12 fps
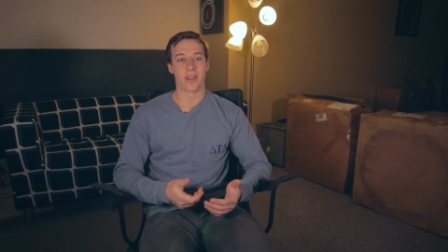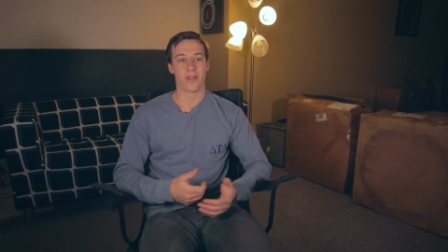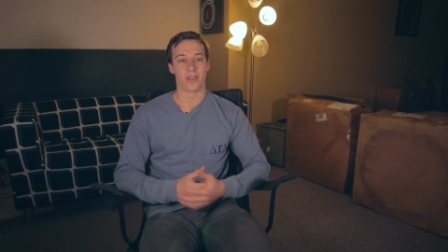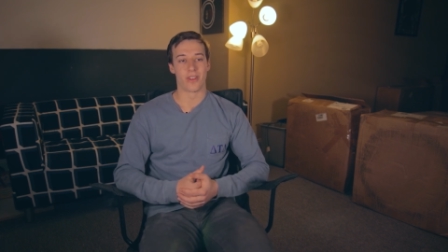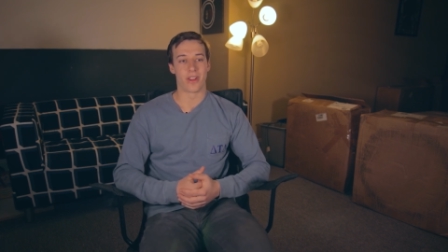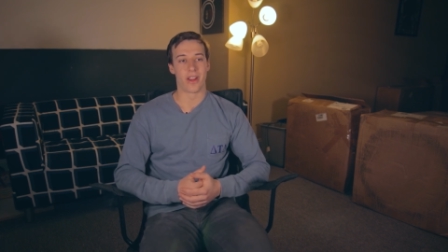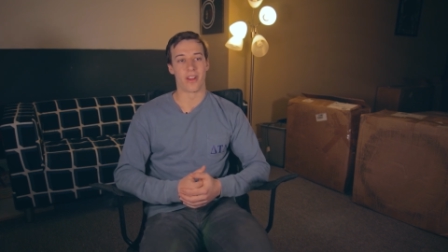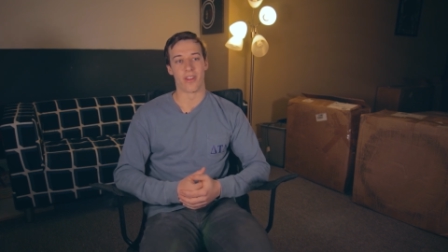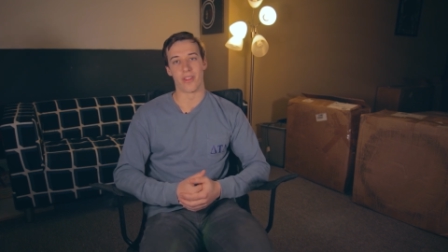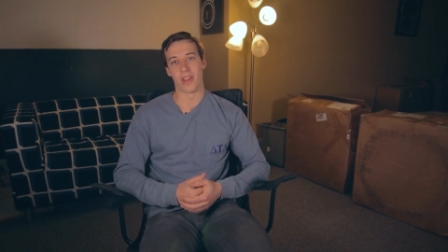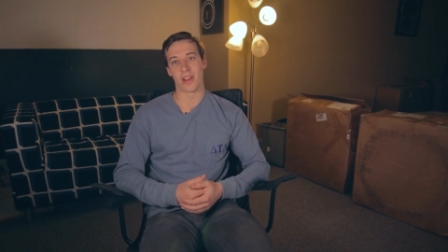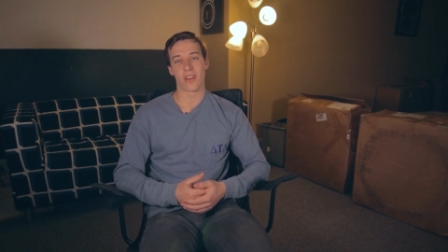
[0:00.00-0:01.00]
I was looking
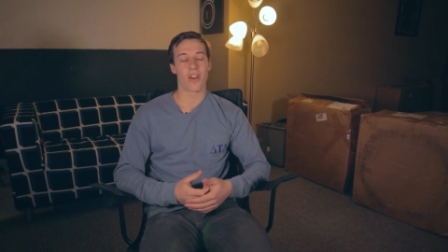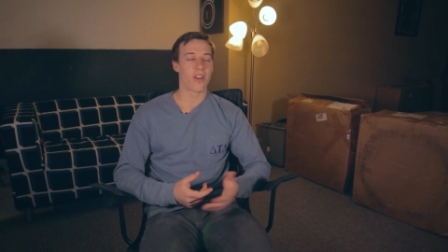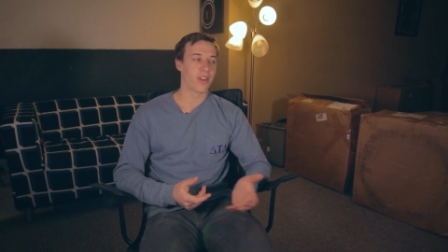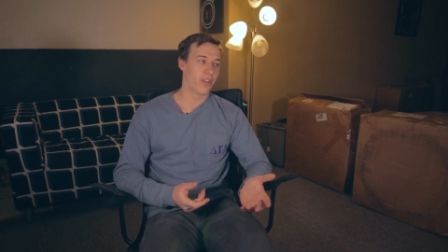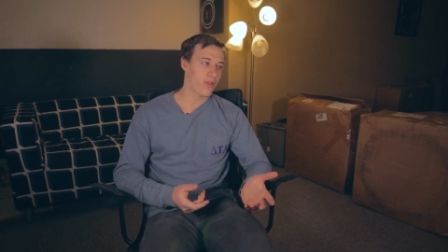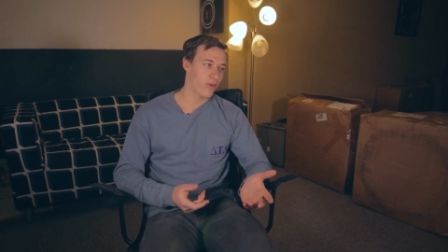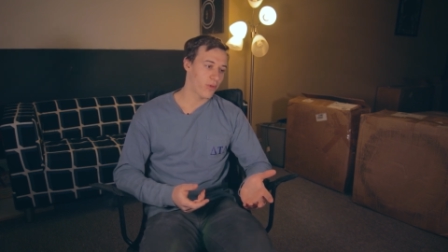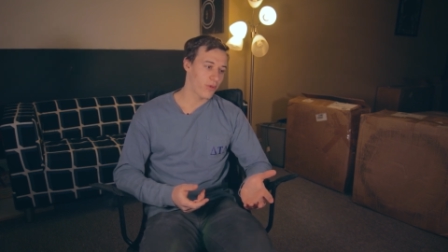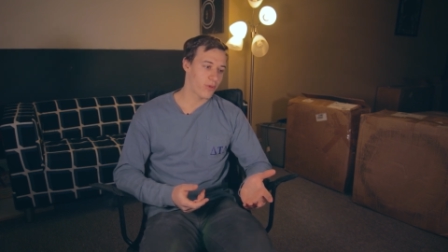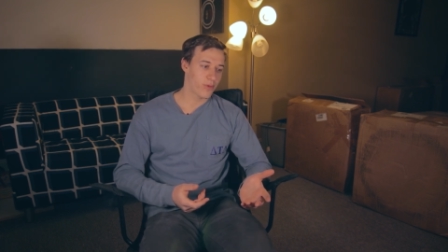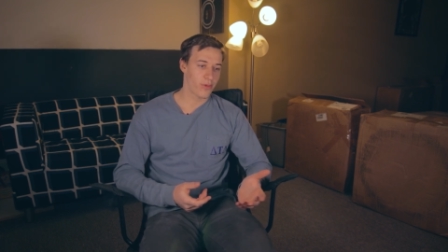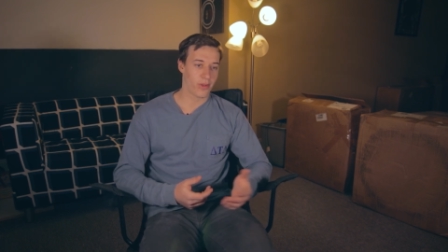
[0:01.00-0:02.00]
on like Car
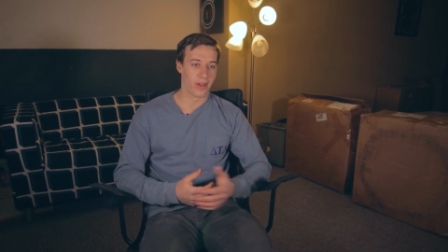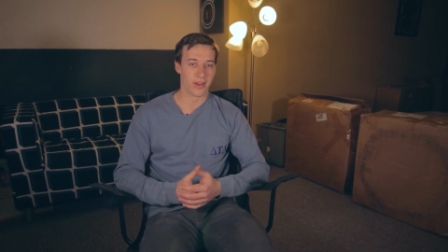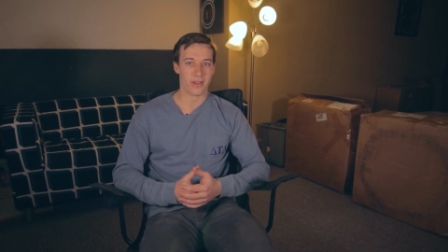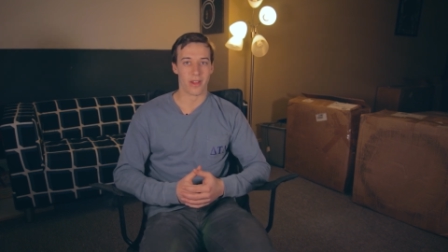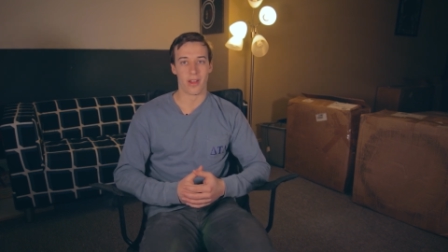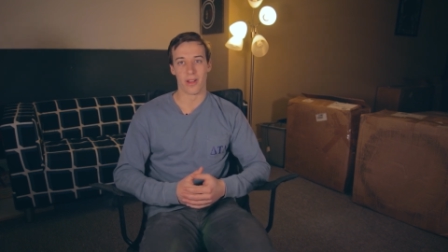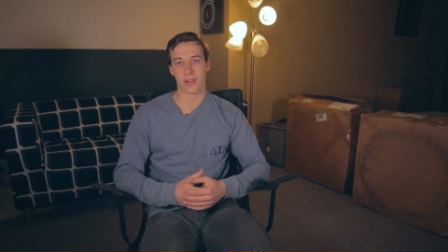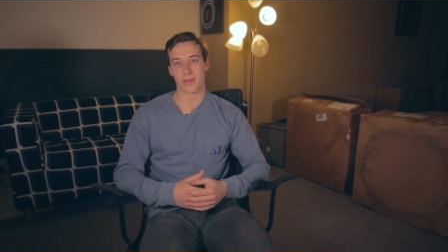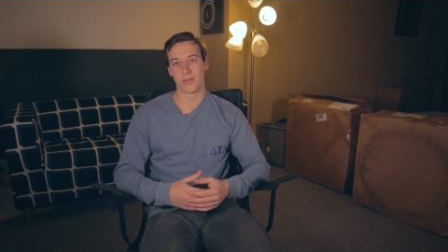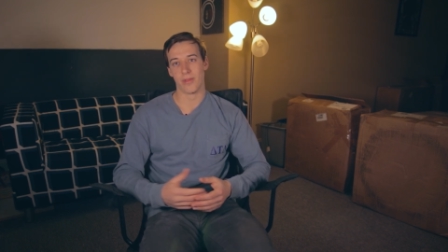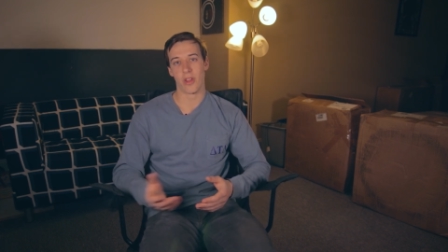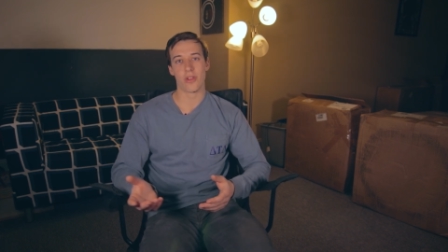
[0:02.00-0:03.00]
Guru and uh,
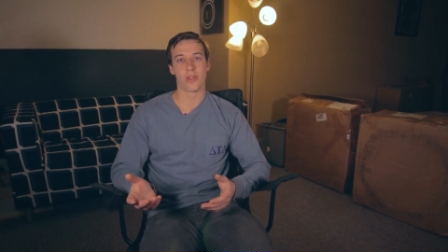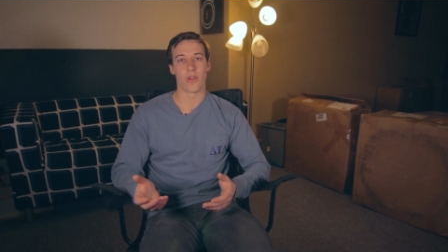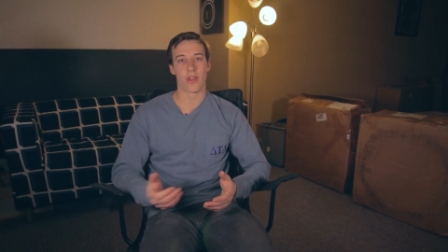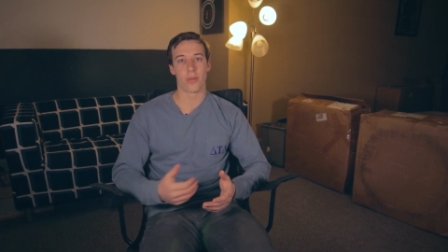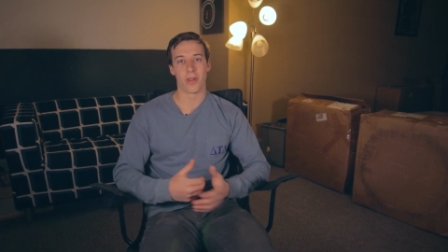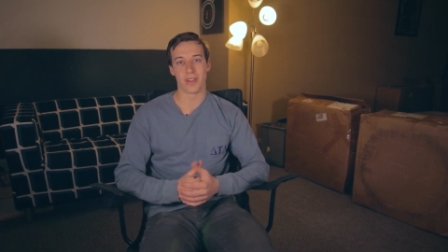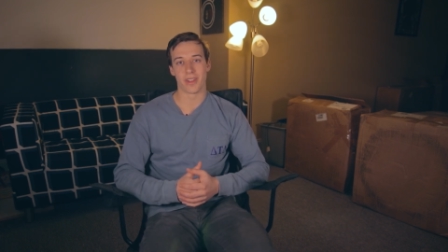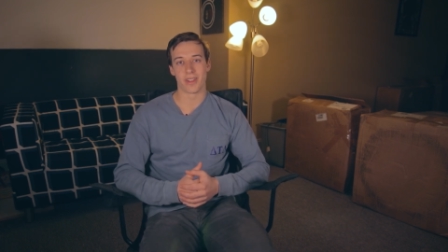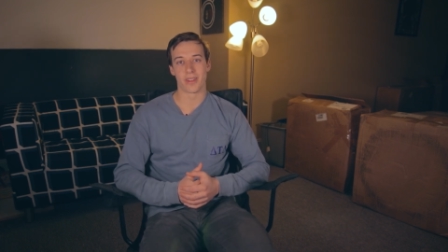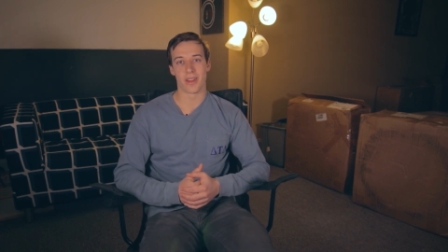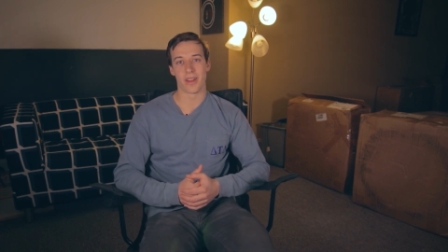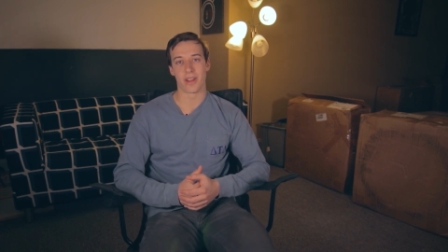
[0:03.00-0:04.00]
loads of other
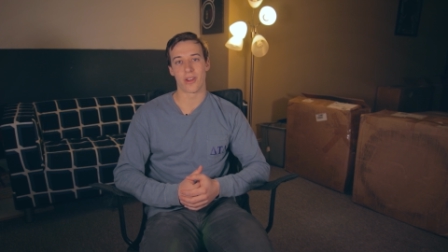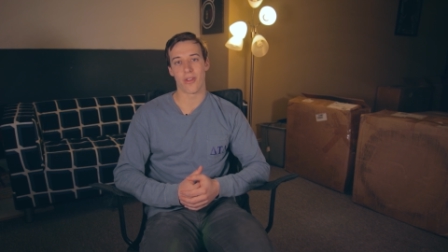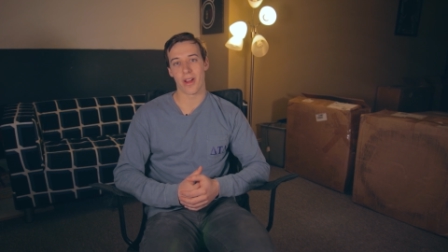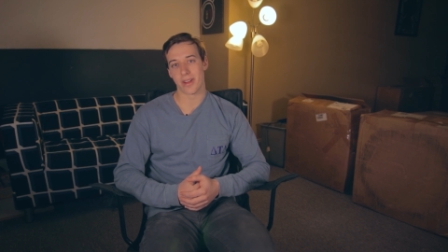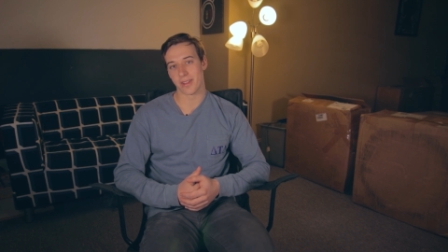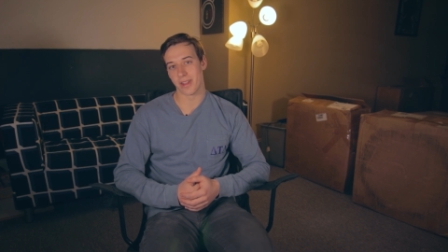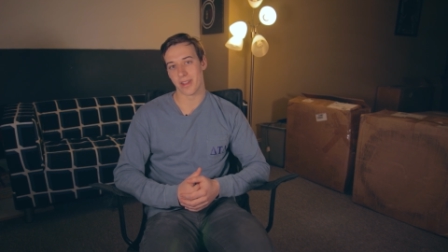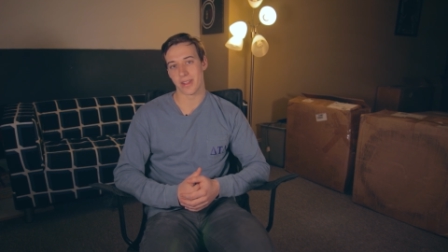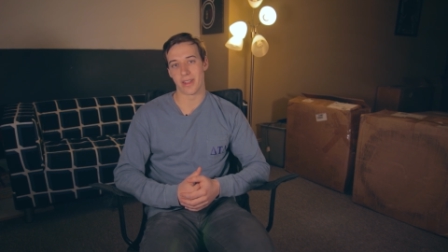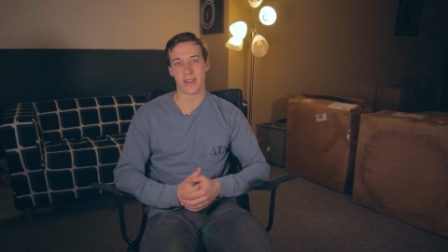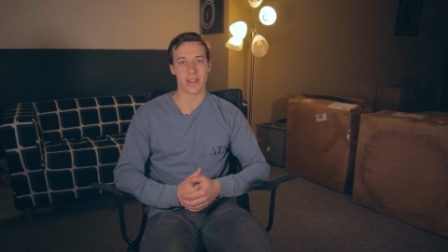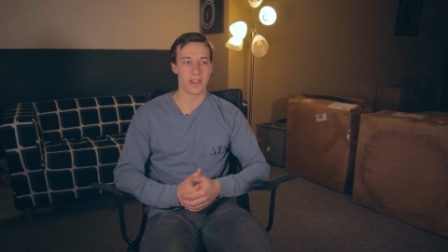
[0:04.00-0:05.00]
places like
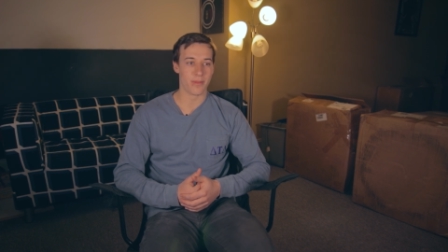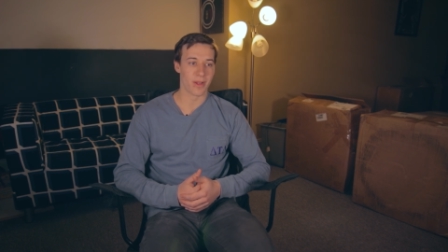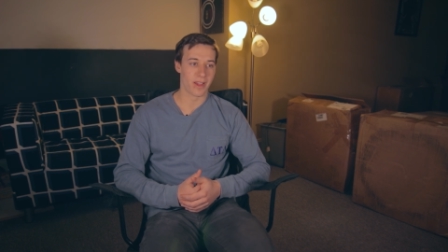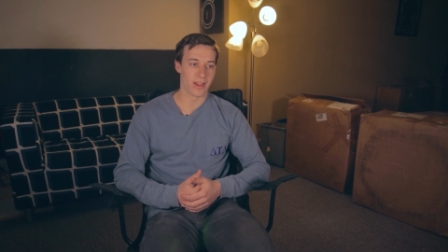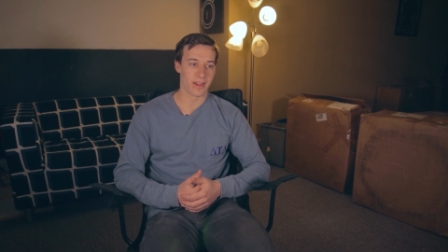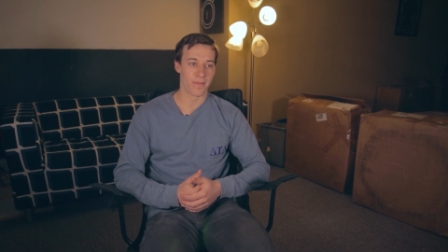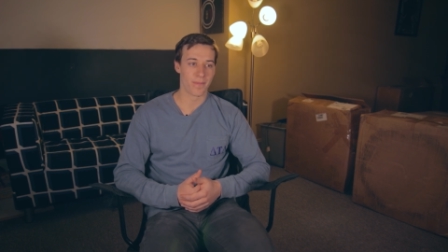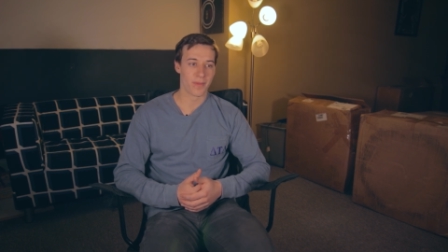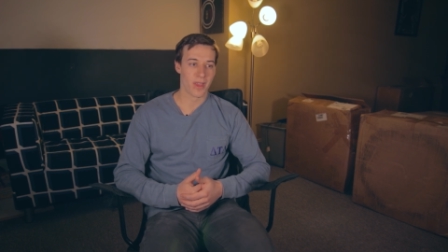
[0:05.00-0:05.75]
Craigslist and eBay.